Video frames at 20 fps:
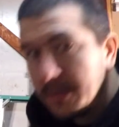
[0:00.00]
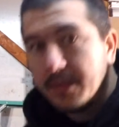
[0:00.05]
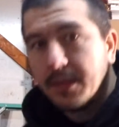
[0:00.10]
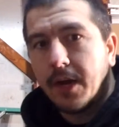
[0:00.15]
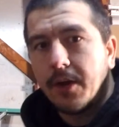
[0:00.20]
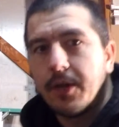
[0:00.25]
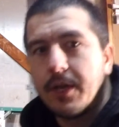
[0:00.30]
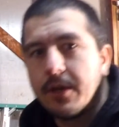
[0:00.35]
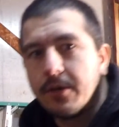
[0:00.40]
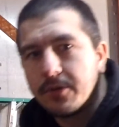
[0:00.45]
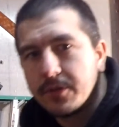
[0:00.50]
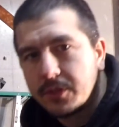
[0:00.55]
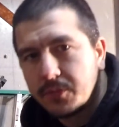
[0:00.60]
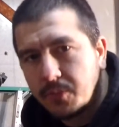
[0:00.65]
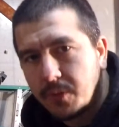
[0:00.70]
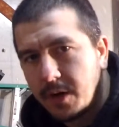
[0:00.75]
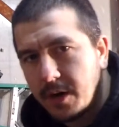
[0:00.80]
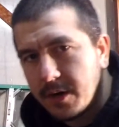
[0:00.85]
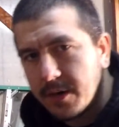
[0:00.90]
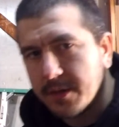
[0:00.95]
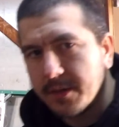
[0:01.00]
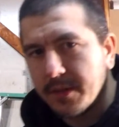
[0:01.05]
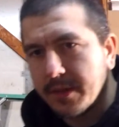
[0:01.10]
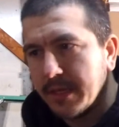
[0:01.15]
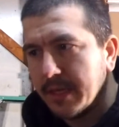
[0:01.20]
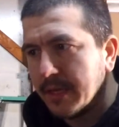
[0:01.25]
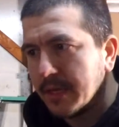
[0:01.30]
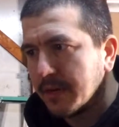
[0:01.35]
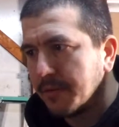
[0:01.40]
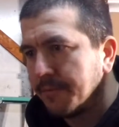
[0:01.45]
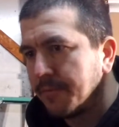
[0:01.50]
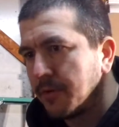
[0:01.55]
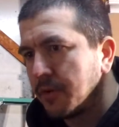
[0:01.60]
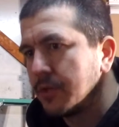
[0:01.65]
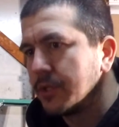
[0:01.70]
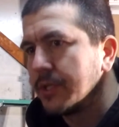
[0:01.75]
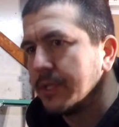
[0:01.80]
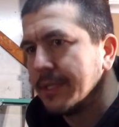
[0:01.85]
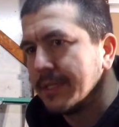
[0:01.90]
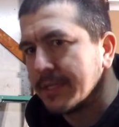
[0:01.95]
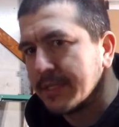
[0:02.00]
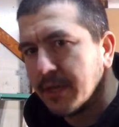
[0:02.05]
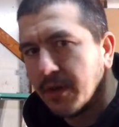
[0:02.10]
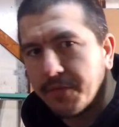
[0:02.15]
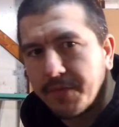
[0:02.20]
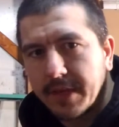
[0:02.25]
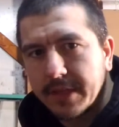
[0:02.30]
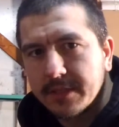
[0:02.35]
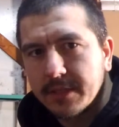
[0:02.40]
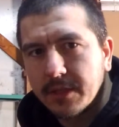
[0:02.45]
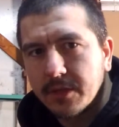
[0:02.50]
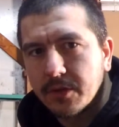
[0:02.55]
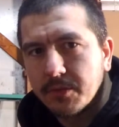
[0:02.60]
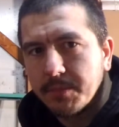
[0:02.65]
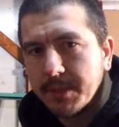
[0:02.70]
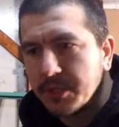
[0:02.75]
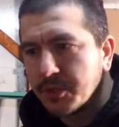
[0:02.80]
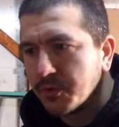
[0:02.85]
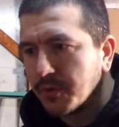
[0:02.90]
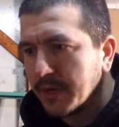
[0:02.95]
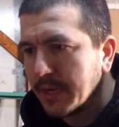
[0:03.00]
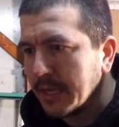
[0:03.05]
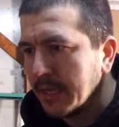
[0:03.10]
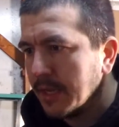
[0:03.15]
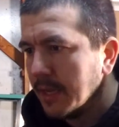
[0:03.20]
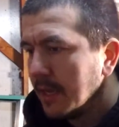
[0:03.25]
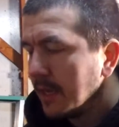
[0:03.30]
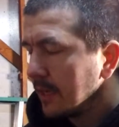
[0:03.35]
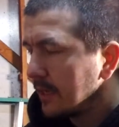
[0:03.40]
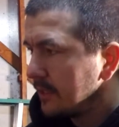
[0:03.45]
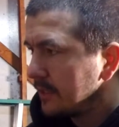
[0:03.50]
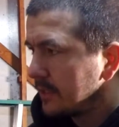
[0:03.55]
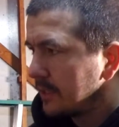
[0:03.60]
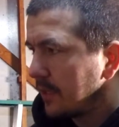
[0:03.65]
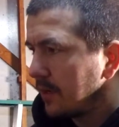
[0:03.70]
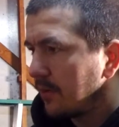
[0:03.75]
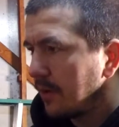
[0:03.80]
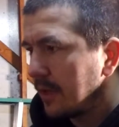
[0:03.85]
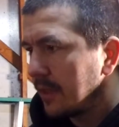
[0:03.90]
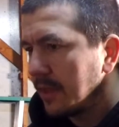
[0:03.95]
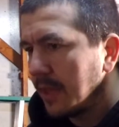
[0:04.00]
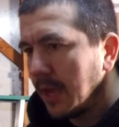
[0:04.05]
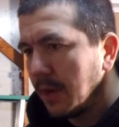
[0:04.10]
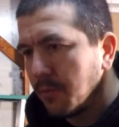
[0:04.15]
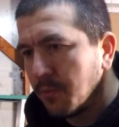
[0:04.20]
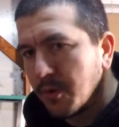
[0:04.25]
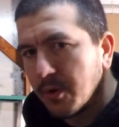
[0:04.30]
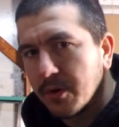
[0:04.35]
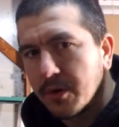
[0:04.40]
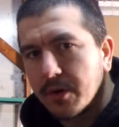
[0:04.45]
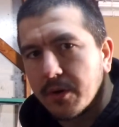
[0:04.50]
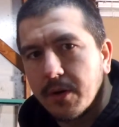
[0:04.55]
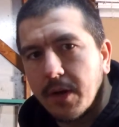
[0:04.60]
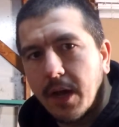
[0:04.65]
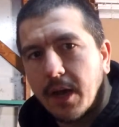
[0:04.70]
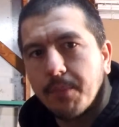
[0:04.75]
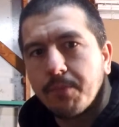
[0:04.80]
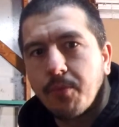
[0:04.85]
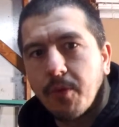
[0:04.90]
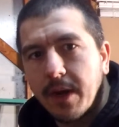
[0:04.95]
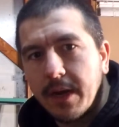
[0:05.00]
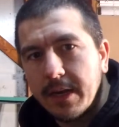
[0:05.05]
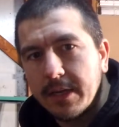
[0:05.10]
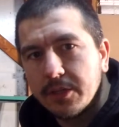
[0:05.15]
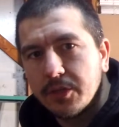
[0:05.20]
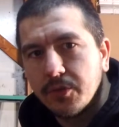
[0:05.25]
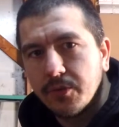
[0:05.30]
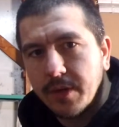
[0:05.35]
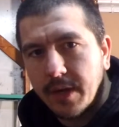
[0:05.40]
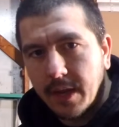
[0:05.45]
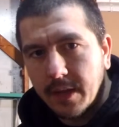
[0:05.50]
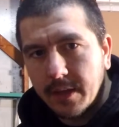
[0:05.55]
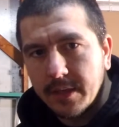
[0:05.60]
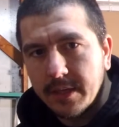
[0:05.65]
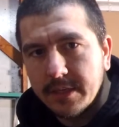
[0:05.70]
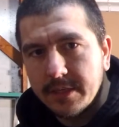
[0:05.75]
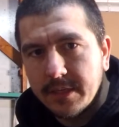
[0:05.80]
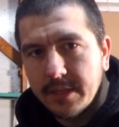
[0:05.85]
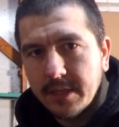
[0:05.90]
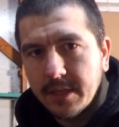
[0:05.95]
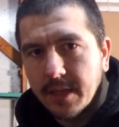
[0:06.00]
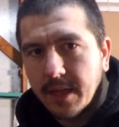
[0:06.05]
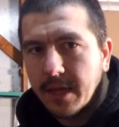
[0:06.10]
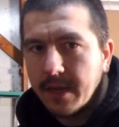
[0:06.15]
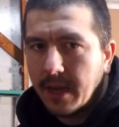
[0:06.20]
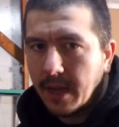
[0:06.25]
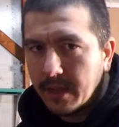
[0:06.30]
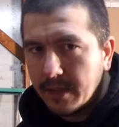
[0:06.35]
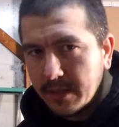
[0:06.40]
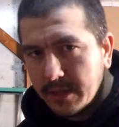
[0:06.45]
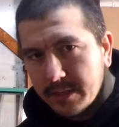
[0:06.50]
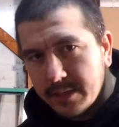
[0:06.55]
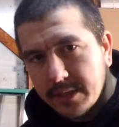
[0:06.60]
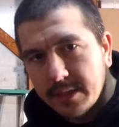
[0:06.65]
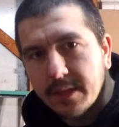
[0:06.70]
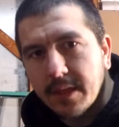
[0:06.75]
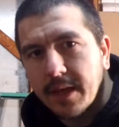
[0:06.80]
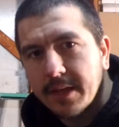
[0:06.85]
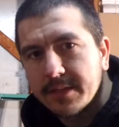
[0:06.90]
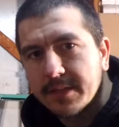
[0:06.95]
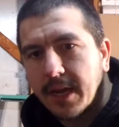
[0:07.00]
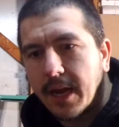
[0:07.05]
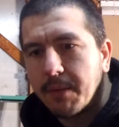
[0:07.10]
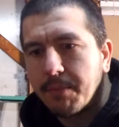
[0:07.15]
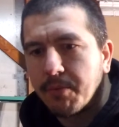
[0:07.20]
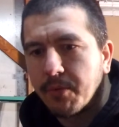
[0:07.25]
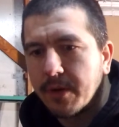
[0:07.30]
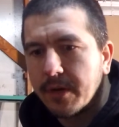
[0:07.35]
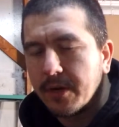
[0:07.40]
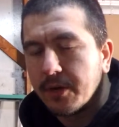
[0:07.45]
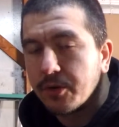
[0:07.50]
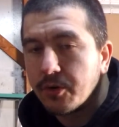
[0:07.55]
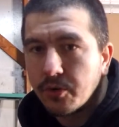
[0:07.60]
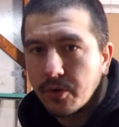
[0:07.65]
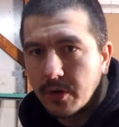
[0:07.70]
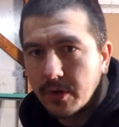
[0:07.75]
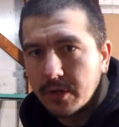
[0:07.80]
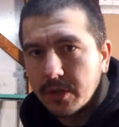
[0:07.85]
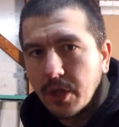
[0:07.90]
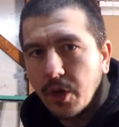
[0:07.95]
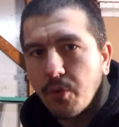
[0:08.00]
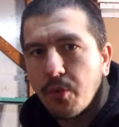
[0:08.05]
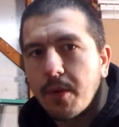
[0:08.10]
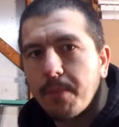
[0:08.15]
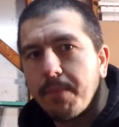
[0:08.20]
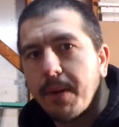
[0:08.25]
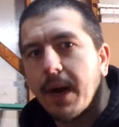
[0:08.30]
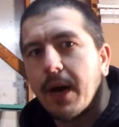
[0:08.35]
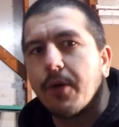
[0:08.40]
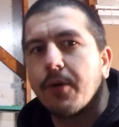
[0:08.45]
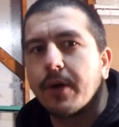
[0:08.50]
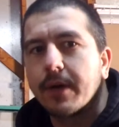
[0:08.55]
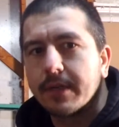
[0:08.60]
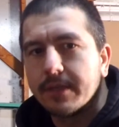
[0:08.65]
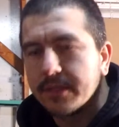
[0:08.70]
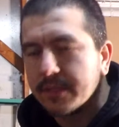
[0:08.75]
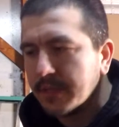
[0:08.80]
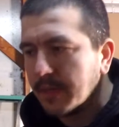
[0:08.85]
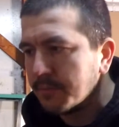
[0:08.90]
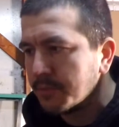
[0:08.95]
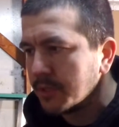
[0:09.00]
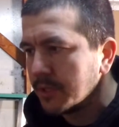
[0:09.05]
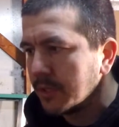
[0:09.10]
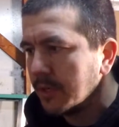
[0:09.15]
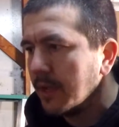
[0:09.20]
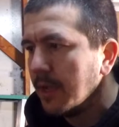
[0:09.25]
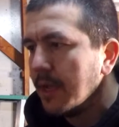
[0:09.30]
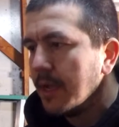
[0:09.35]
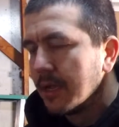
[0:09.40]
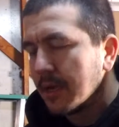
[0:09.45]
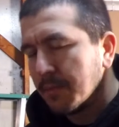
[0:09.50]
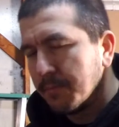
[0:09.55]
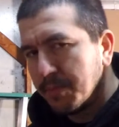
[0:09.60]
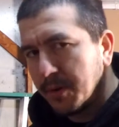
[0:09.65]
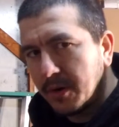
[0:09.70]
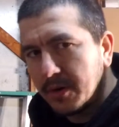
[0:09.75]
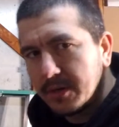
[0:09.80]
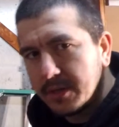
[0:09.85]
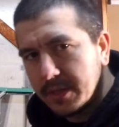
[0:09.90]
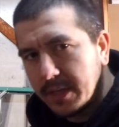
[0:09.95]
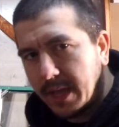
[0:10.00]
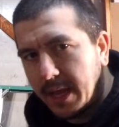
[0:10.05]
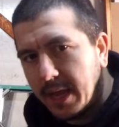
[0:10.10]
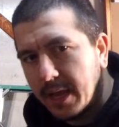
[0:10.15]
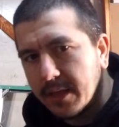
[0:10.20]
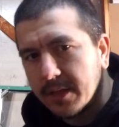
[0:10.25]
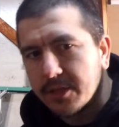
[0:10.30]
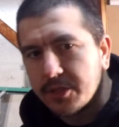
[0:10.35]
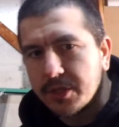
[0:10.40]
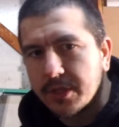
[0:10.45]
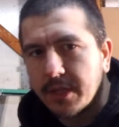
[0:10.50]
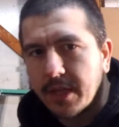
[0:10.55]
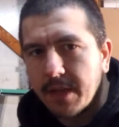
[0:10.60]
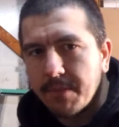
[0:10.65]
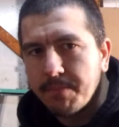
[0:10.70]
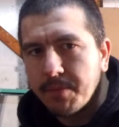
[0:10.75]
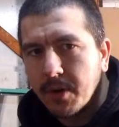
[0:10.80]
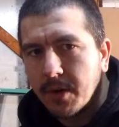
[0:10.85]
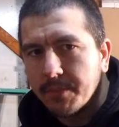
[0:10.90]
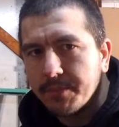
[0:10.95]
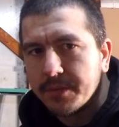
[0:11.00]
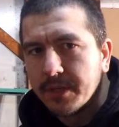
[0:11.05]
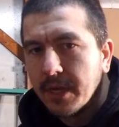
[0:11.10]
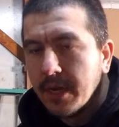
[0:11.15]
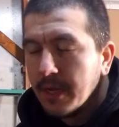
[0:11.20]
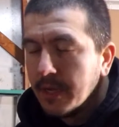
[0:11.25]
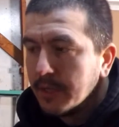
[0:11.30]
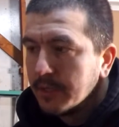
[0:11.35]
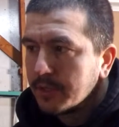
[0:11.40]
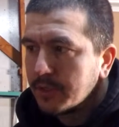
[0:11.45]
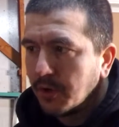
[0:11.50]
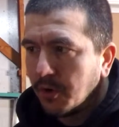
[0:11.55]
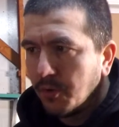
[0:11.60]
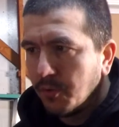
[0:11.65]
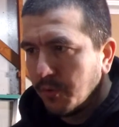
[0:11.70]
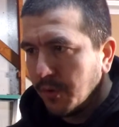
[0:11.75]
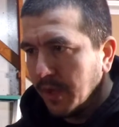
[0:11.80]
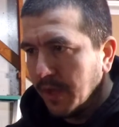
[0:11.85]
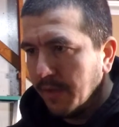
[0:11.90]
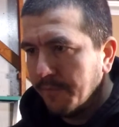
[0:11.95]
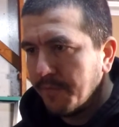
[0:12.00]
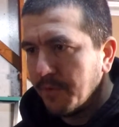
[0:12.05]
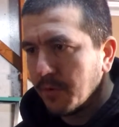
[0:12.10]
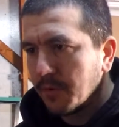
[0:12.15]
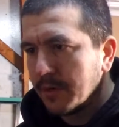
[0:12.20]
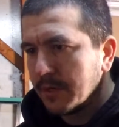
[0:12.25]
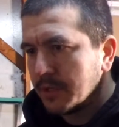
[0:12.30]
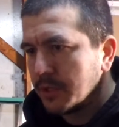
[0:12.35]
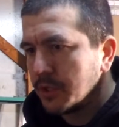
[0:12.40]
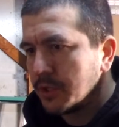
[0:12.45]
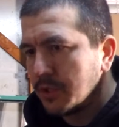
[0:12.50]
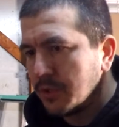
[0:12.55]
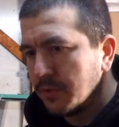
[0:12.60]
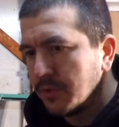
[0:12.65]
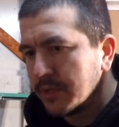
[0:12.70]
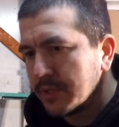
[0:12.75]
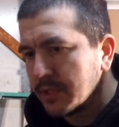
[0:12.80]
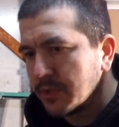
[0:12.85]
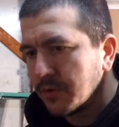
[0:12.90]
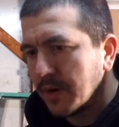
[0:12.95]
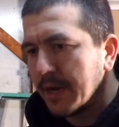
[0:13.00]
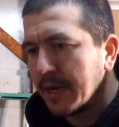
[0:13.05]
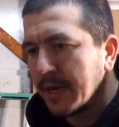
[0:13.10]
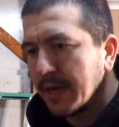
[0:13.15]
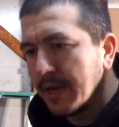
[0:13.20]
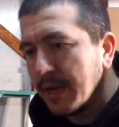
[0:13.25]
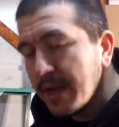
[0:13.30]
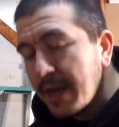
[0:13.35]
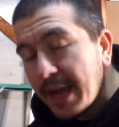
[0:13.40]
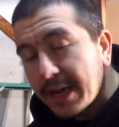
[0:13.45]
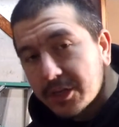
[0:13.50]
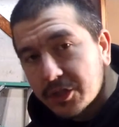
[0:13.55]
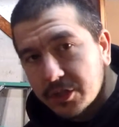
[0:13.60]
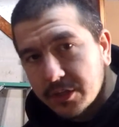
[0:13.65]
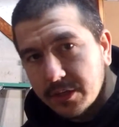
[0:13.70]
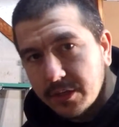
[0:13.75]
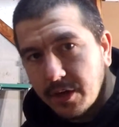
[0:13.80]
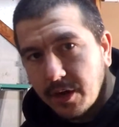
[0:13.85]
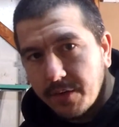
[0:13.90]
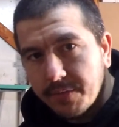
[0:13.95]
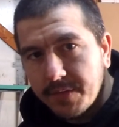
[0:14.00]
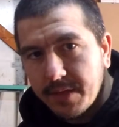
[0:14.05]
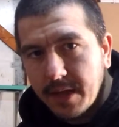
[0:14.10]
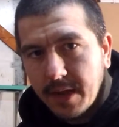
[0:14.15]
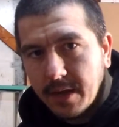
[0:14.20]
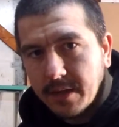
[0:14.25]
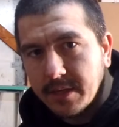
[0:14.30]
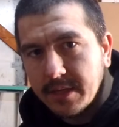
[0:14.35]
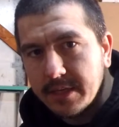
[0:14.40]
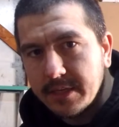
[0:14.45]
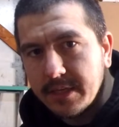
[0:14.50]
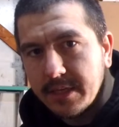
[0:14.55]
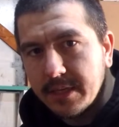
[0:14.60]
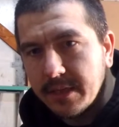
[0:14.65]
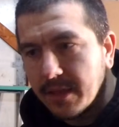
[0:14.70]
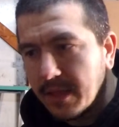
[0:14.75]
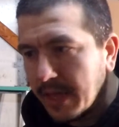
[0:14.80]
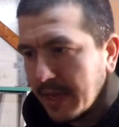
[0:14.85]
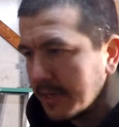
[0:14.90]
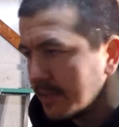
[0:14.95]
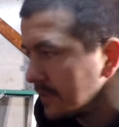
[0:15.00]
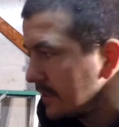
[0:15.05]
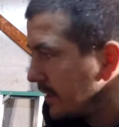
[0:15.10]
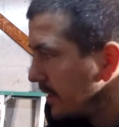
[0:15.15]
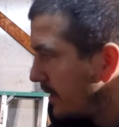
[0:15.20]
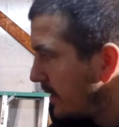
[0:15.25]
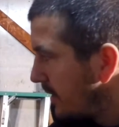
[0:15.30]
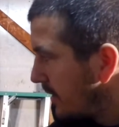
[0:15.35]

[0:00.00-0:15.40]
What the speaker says: Now here's where the conversion itself gets a little bit tricky. Considering that we're upgrading to an LED light, LED lights operate under a lower power consumption compared to the halogen light bulbs. So if you were to just do a straight connection of the LED light